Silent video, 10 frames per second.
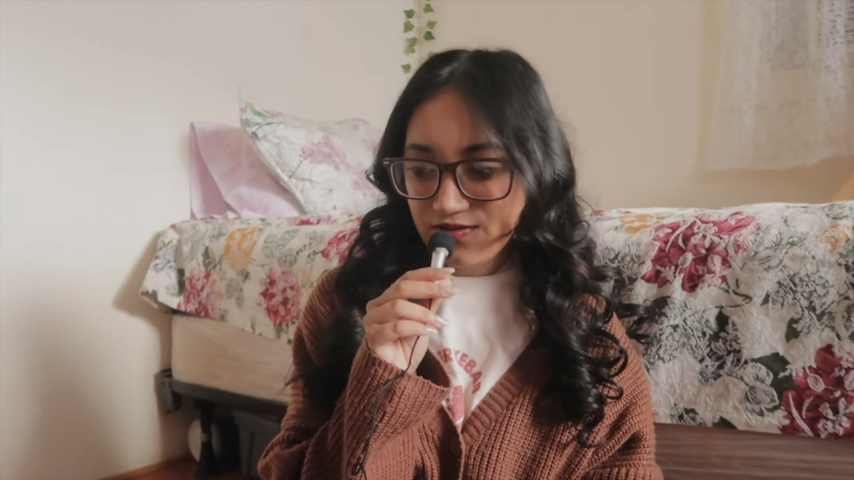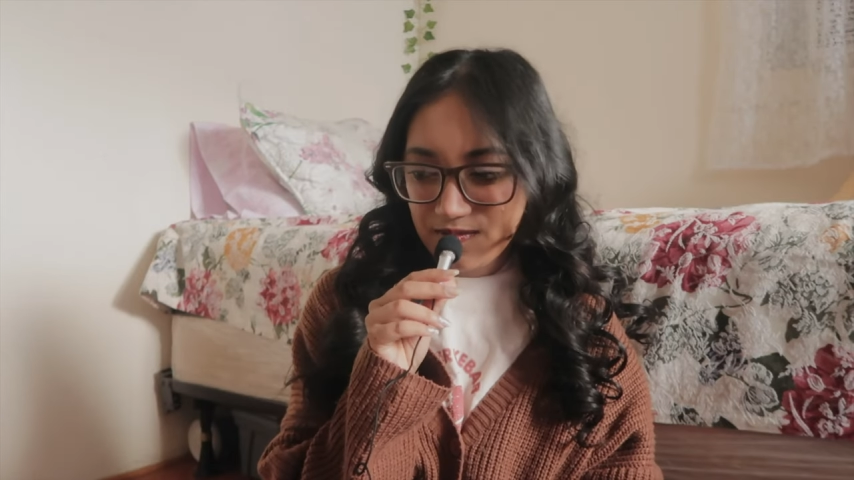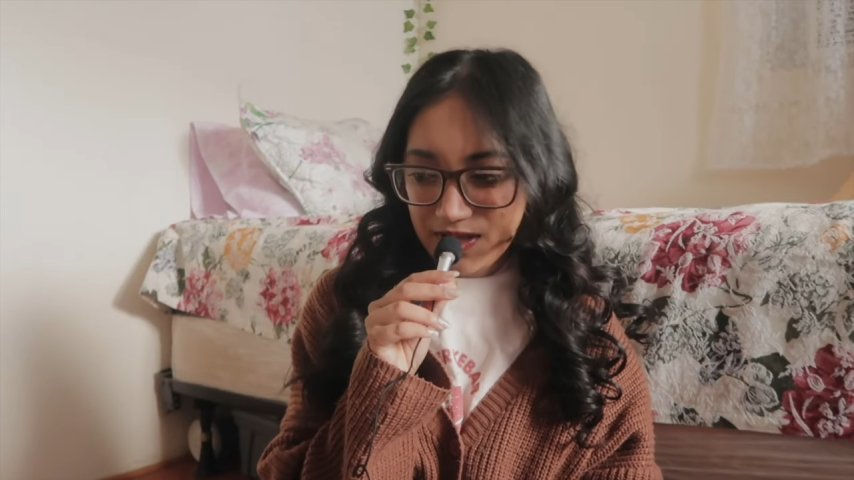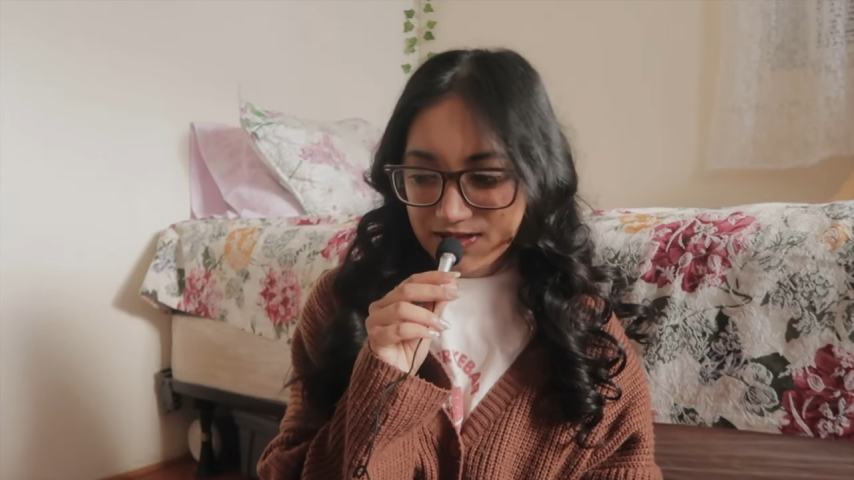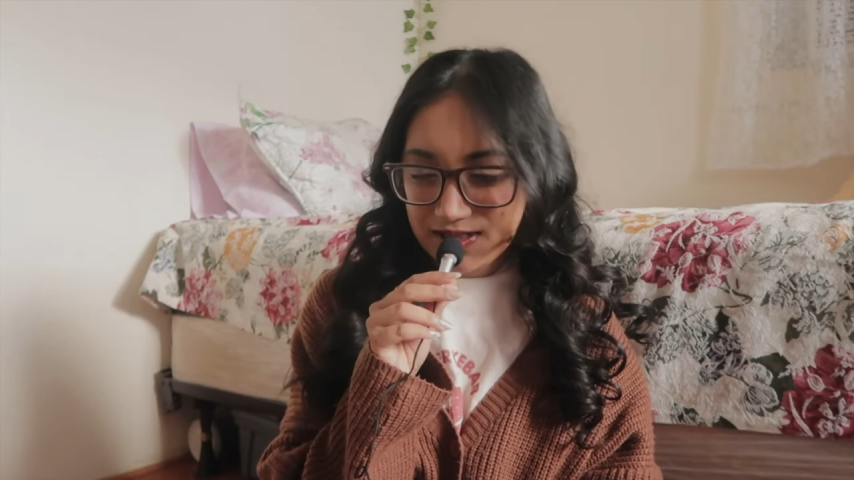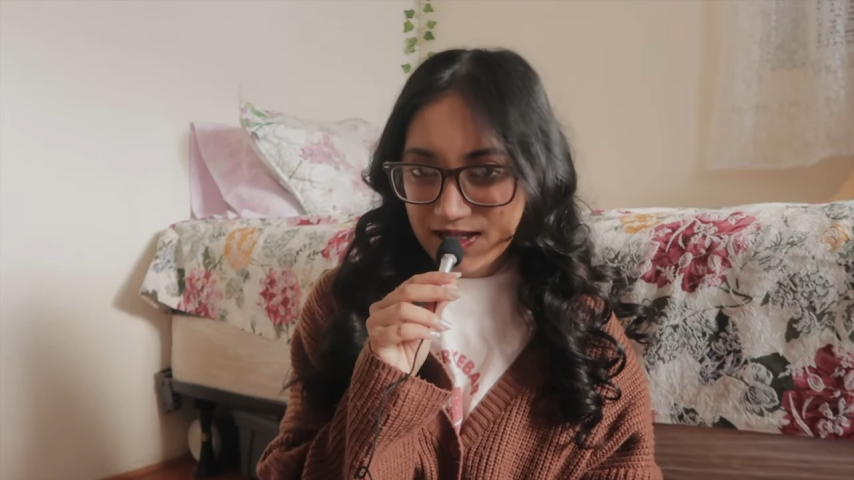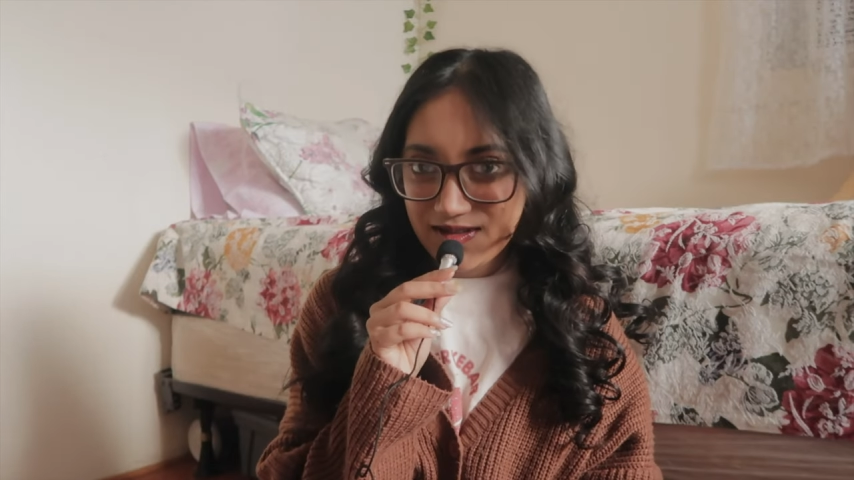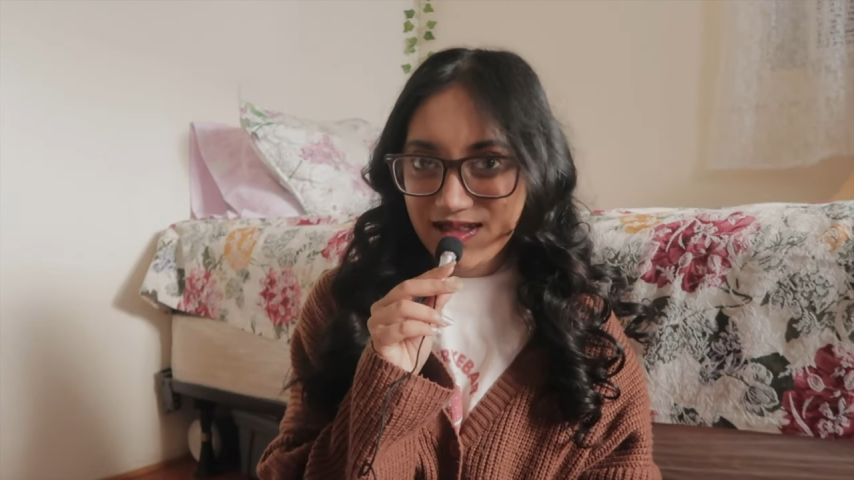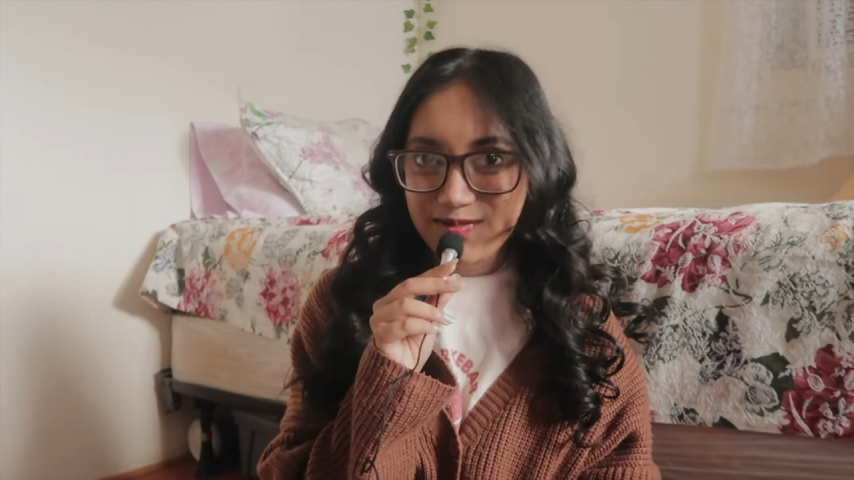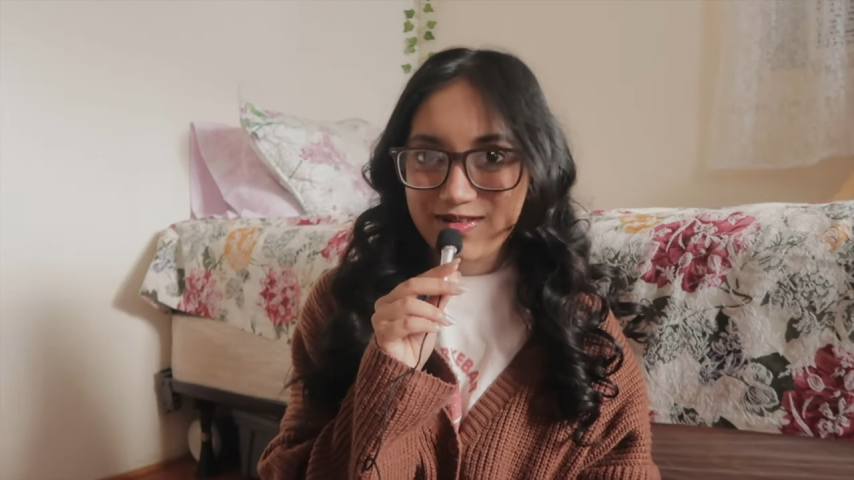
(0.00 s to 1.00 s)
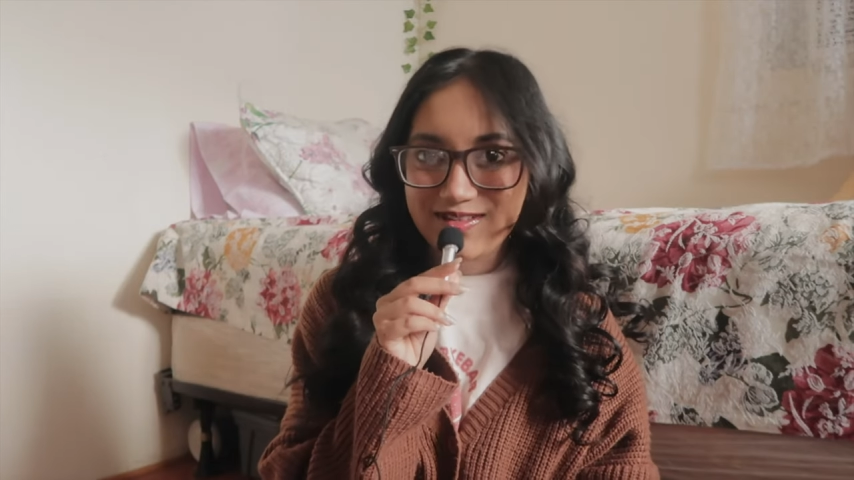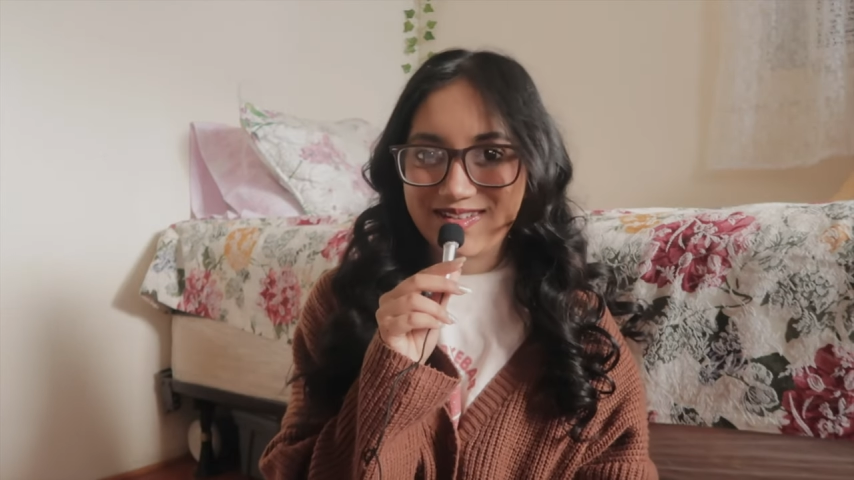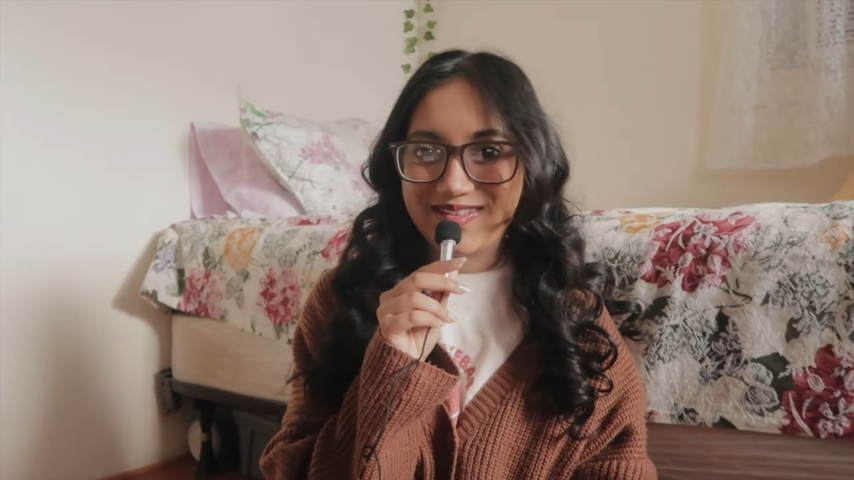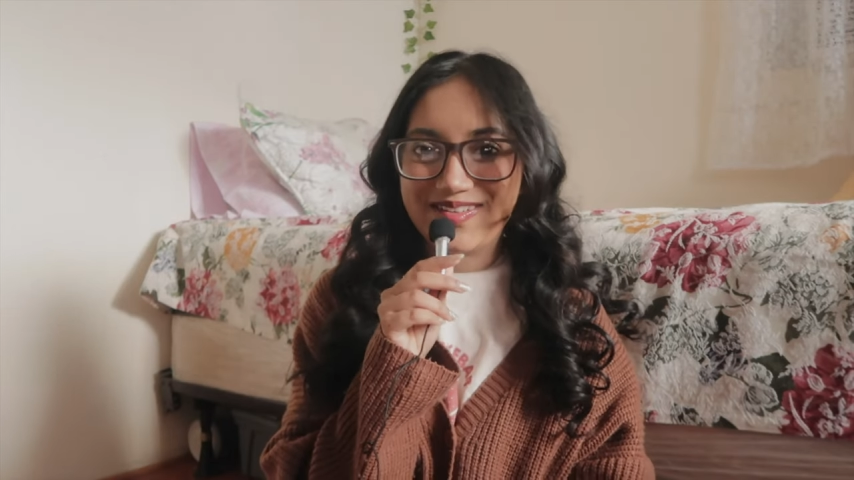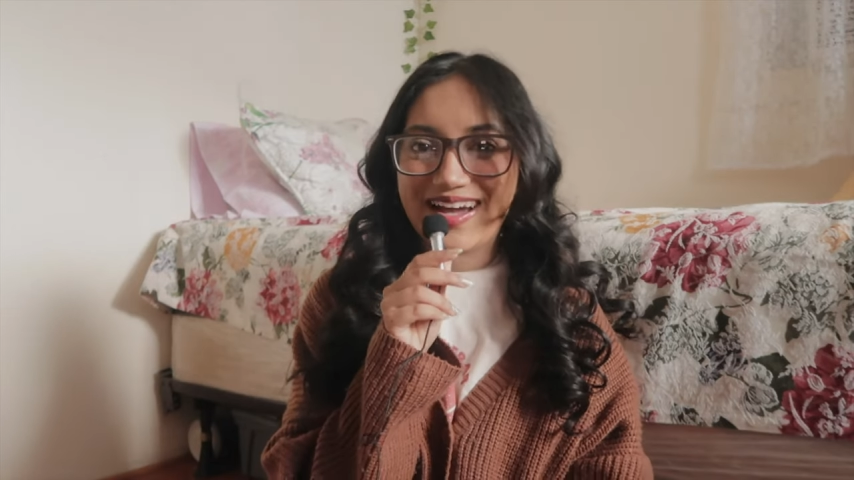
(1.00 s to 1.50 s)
from yesstyle that I'm going to show you.